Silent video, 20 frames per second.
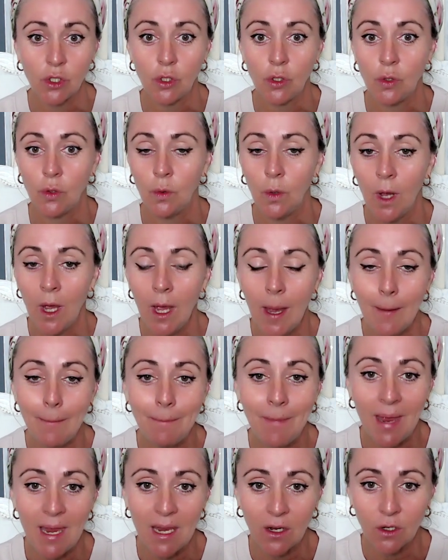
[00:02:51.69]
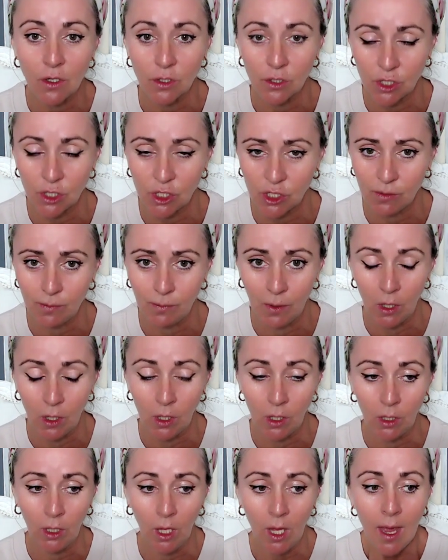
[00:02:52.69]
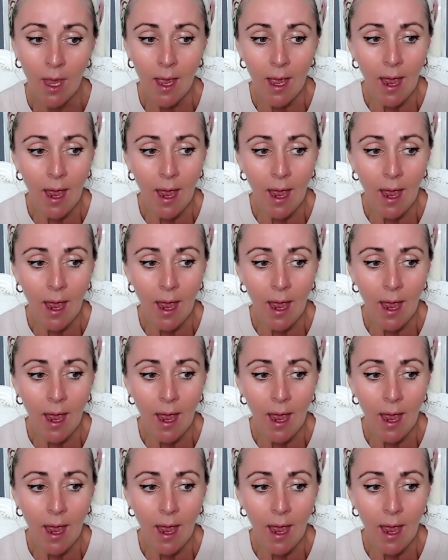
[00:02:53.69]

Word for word: to make us small